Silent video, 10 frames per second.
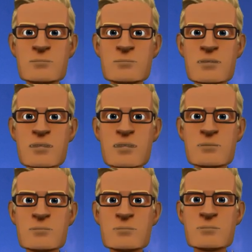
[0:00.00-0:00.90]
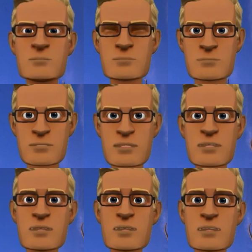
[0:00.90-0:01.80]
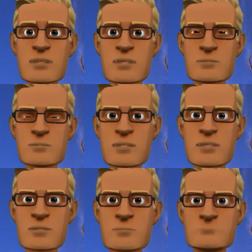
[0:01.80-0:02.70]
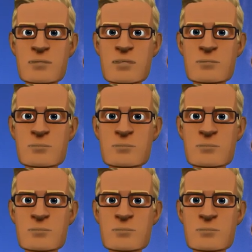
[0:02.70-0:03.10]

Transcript: So, where should we start?